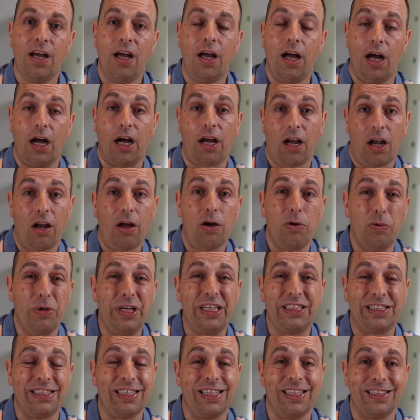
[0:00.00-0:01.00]
A clone
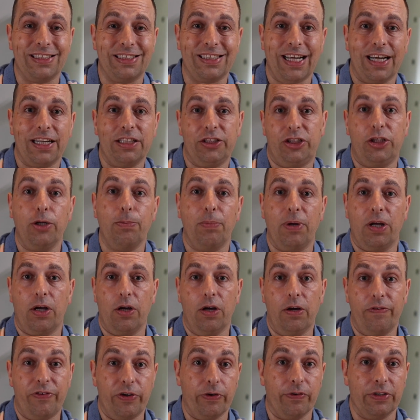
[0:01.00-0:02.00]
is an exact
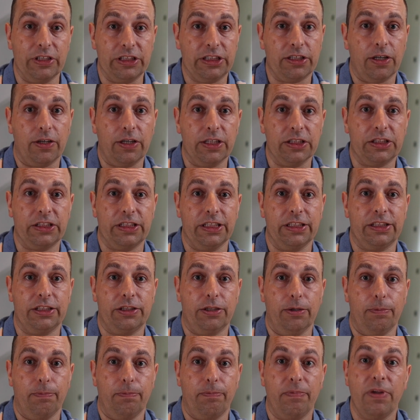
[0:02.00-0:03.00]
duplicate of your entire
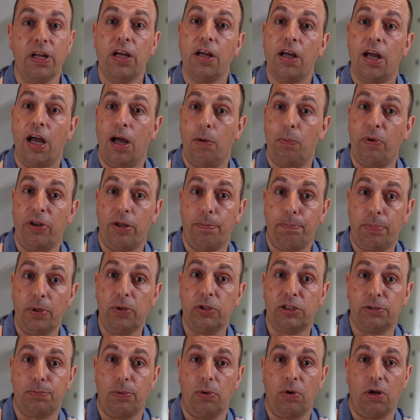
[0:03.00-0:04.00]
system, and with a
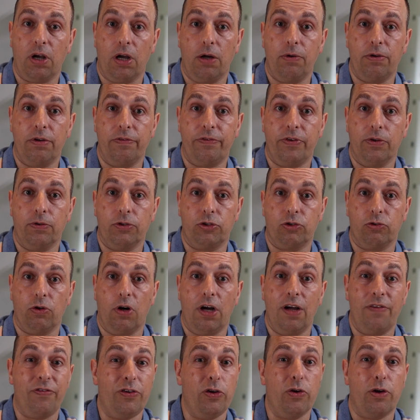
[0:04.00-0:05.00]
bootable clone of your
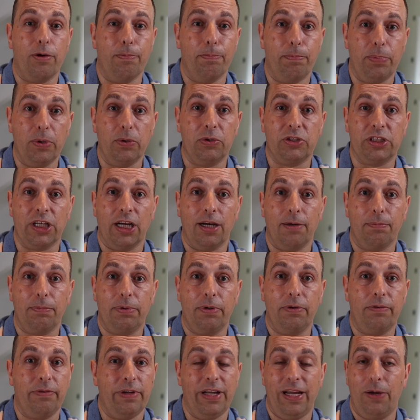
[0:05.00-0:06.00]
drive, you can boot up
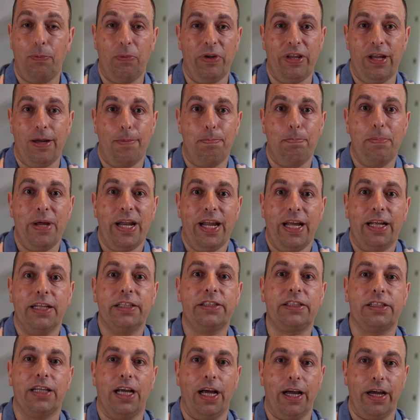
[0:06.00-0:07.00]
within
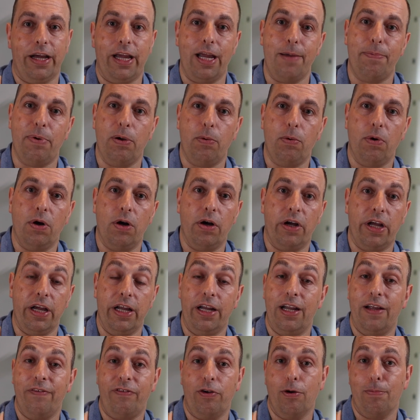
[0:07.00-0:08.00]
minutes and keep it
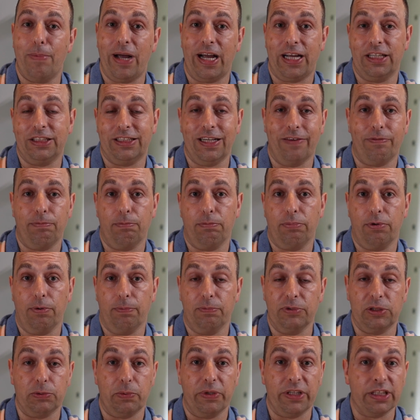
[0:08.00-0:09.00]
working if your Mac is having
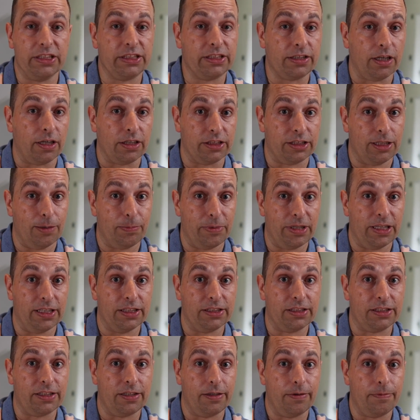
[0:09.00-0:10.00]
problems with the startup
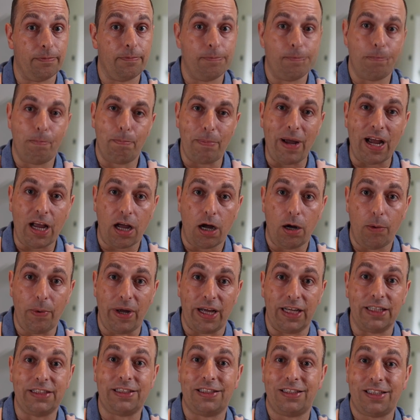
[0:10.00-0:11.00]
disk.
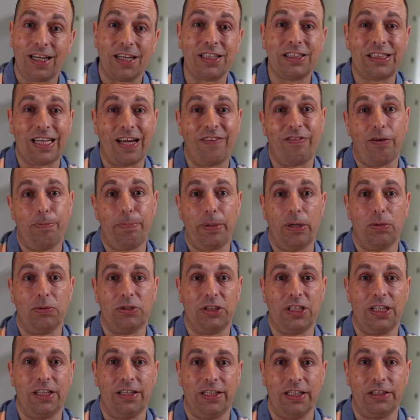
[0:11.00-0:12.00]
macOS does have a
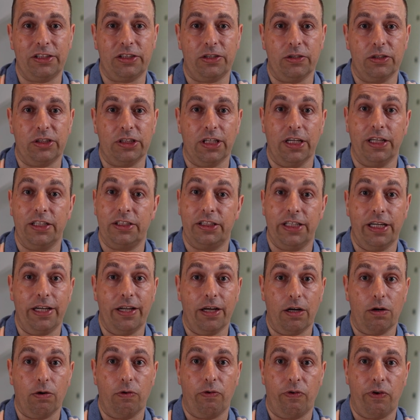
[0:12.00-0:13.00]
built-in disk utility that
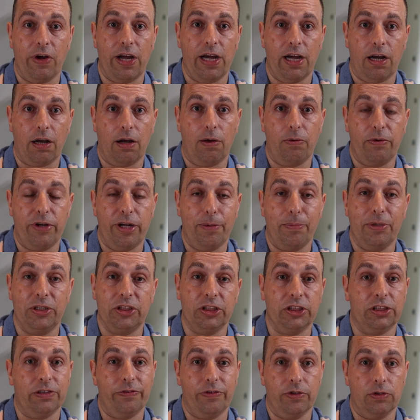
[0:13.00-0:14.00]
can create cloned
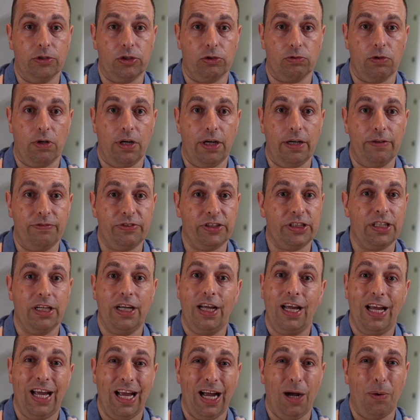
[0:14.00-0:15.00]
images of your drives.
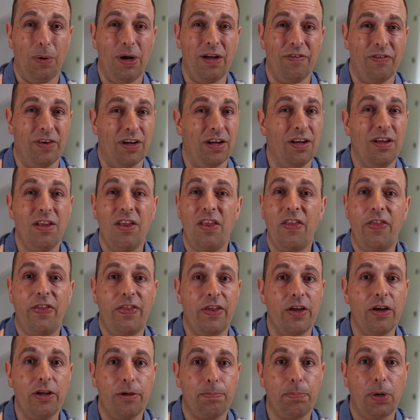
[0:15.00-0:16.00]
However,
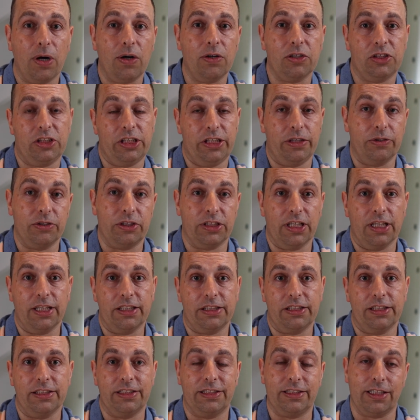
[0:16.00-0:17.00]
third-party
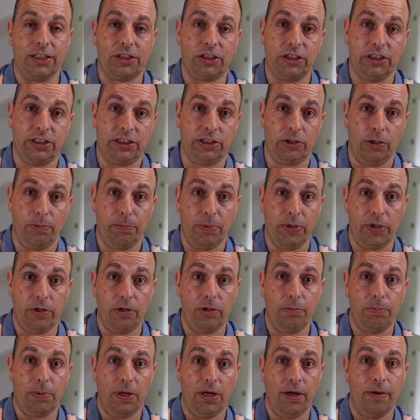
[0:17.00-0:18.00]
utilities such as
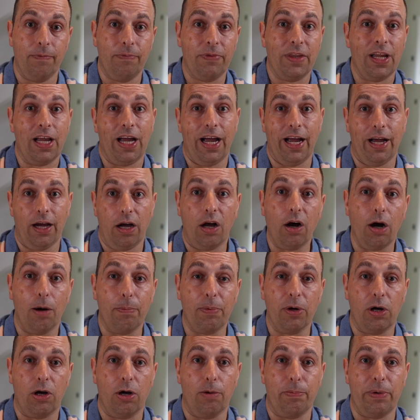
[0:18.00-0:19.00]
SuperDuper and
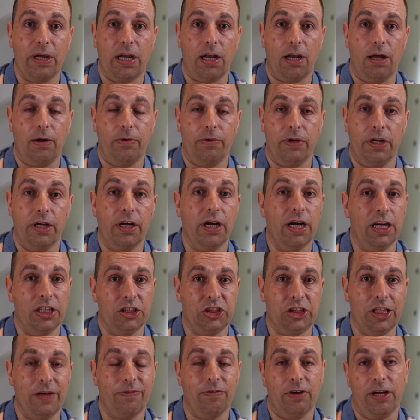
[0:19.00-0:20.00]
Carbon Copy Cloner are
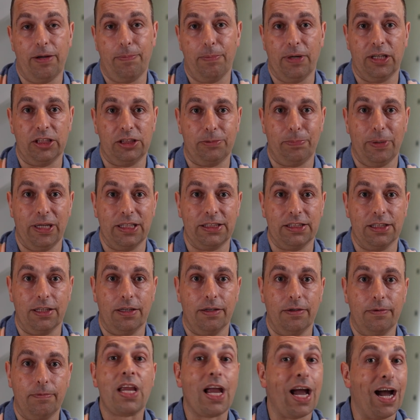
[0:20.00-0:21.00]
generally much better
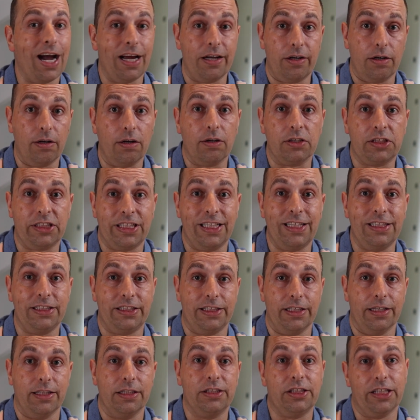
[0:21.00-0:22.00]
and a lot
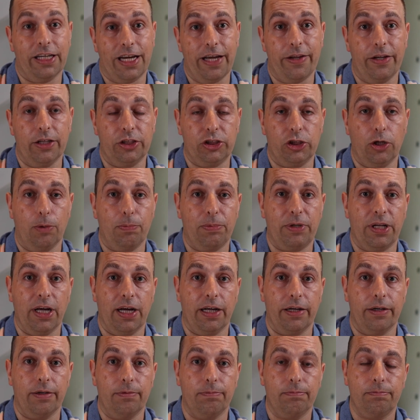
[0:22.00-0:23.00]
easier to get the job
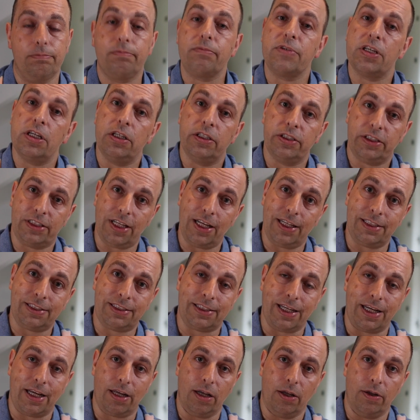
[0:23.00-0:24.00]
done. So let's
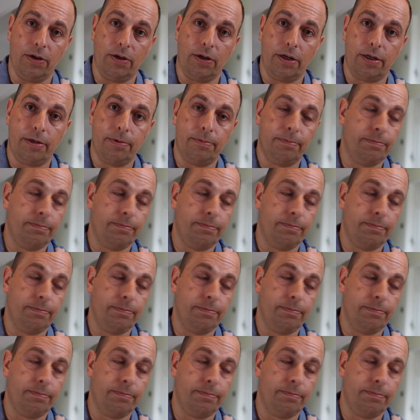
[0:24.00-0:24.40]
take a look.